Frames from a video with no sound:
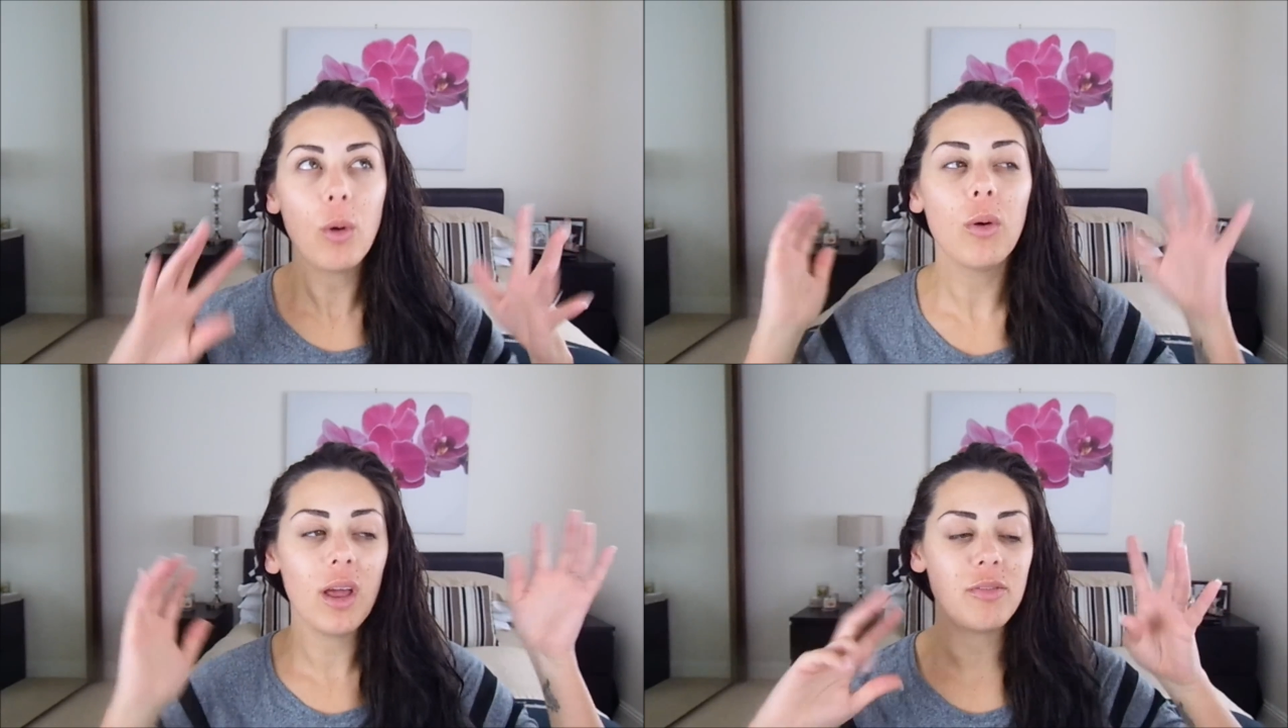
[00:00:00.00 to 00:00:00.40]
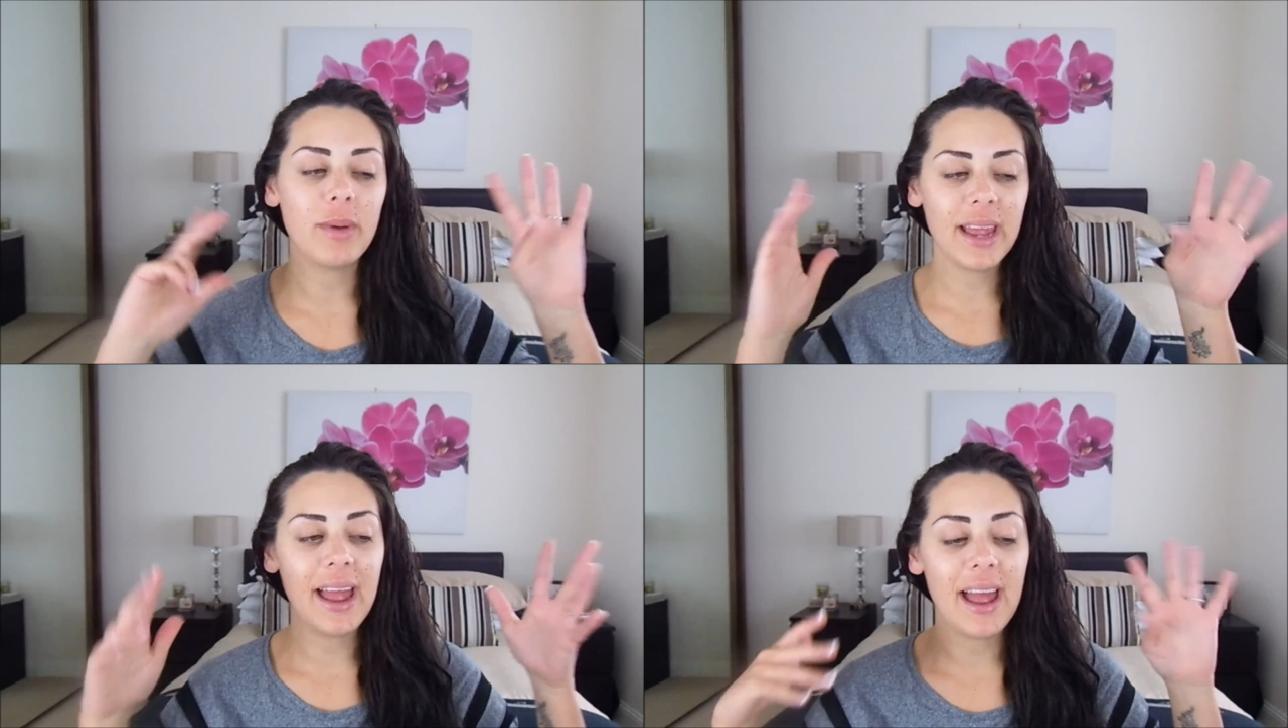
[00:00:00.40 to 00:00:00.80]
all over my
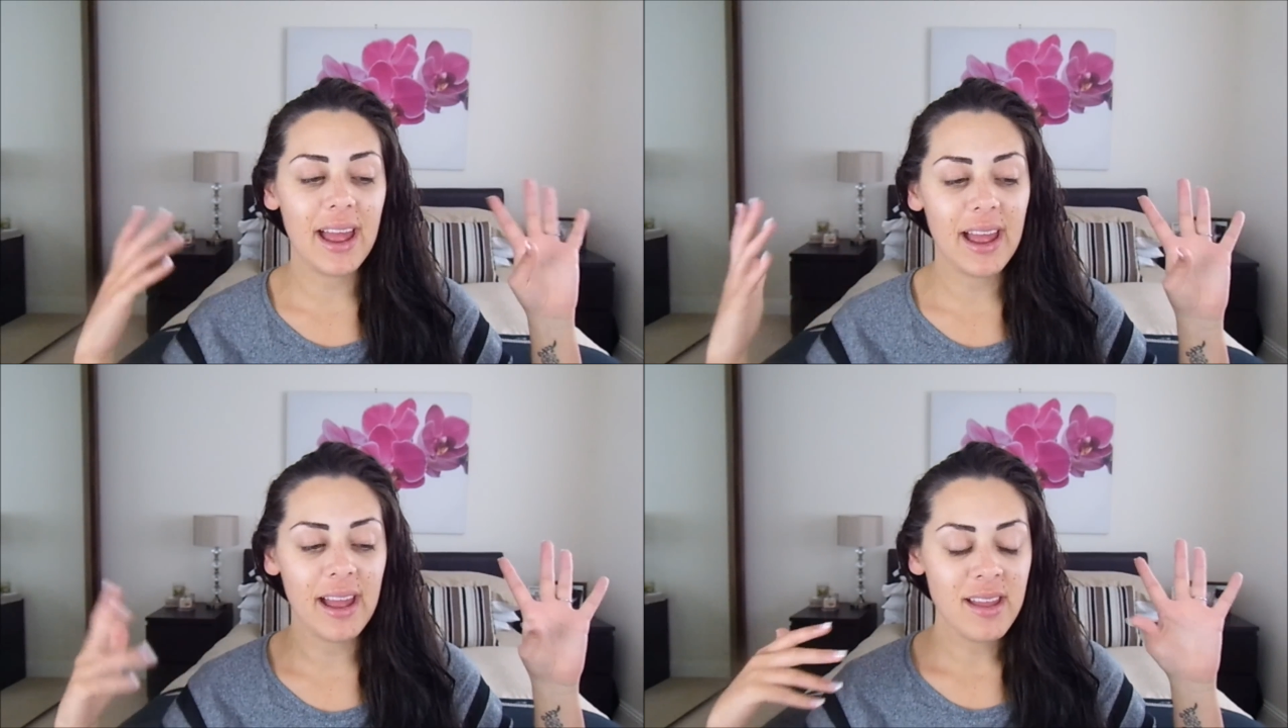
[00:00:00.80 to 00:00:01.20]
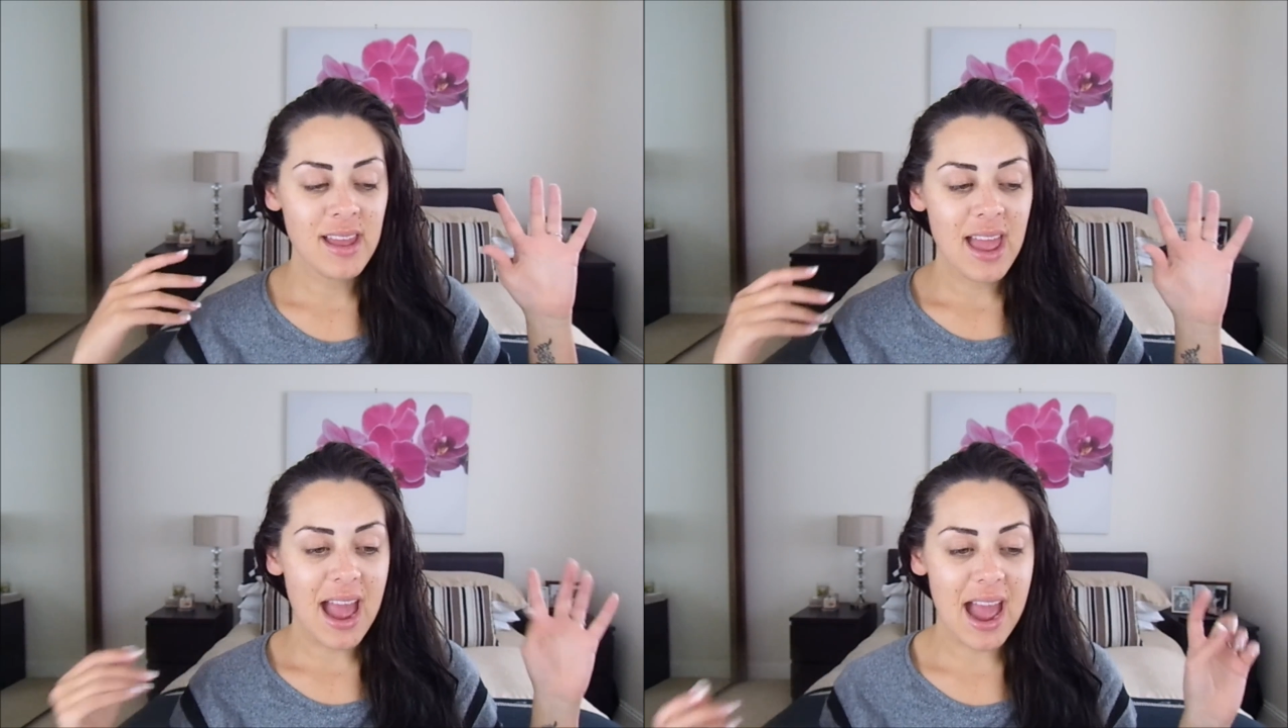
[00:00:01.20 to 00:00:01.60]
hair
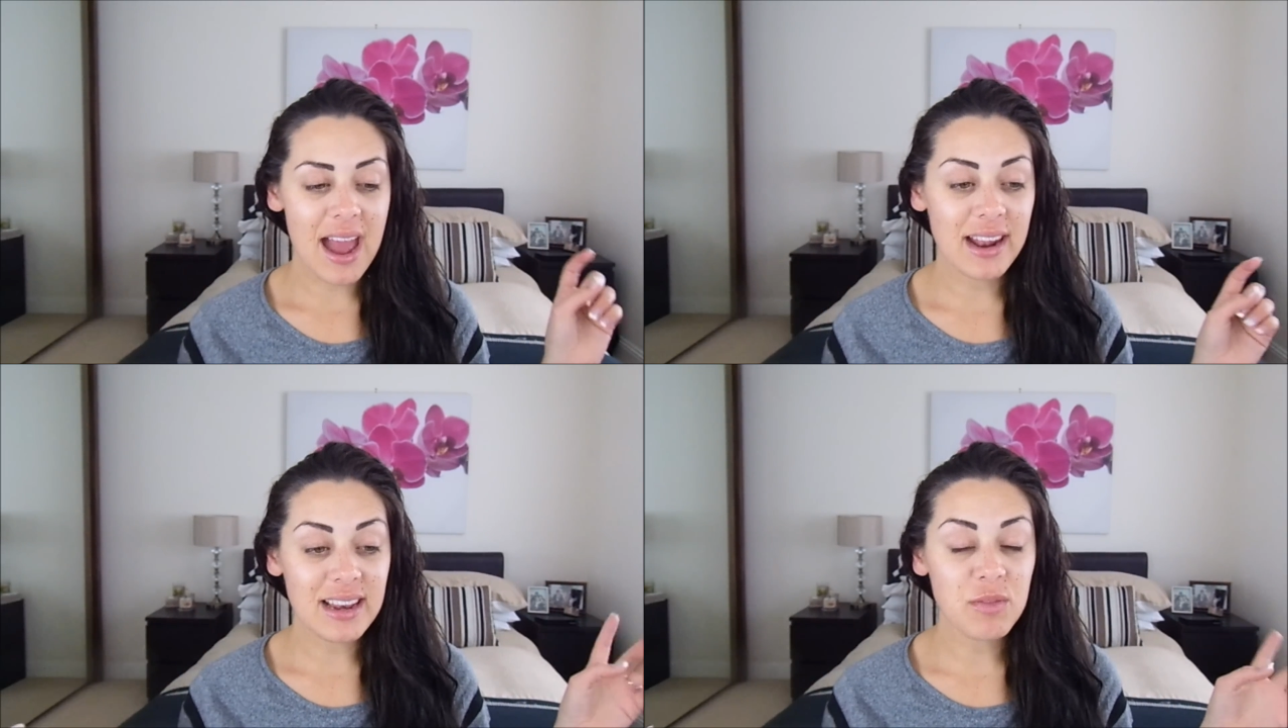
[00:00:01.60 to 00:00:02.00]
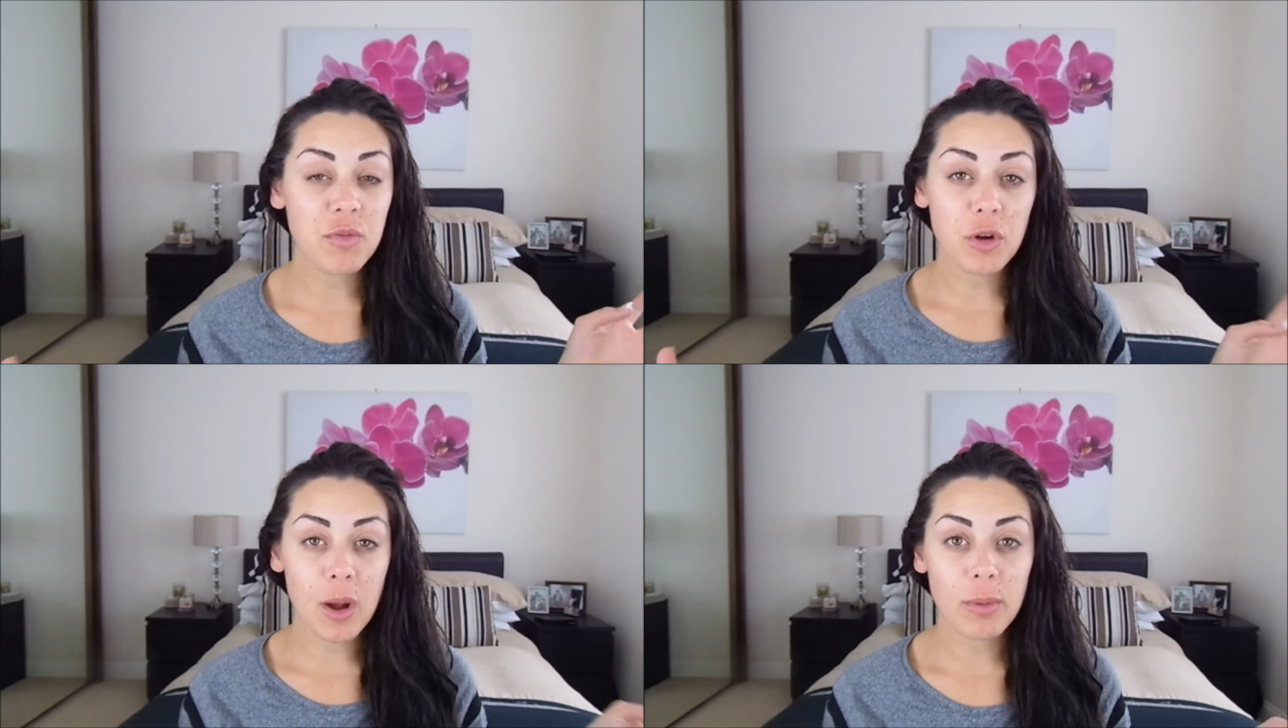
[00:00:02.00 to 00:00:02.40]
and leave it
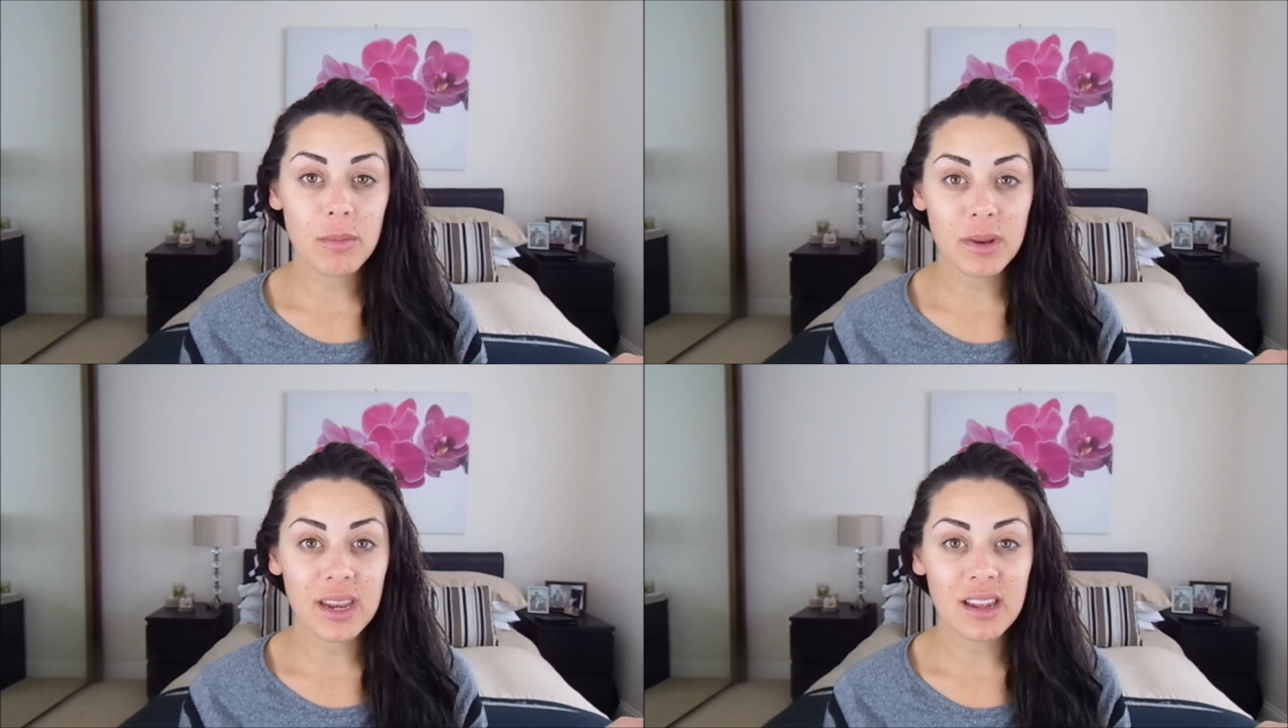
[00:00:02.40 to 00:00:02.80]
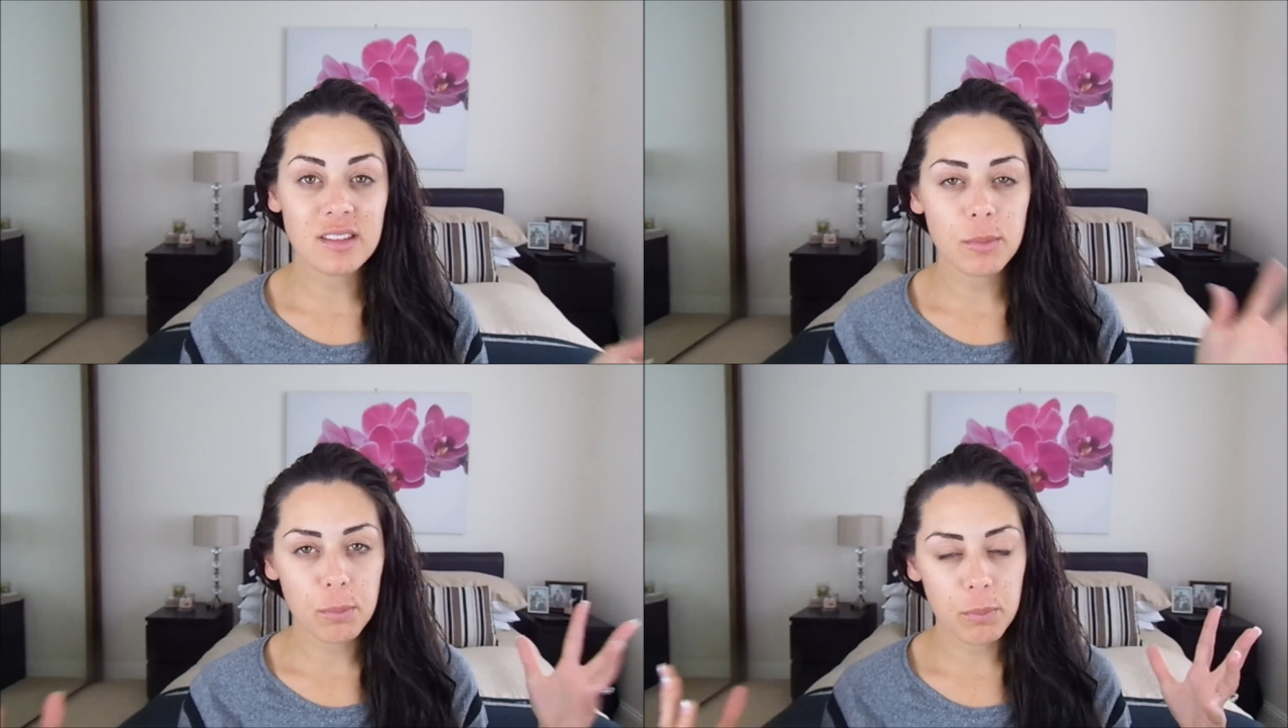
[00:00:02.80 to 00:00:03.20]
for a couple of minutes,